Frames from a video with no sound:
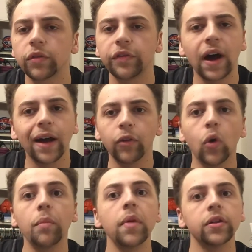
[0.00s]
or 5
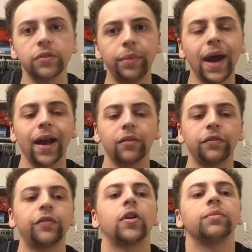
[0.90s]
whole months back
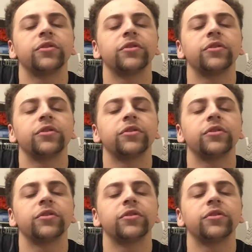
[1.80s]
from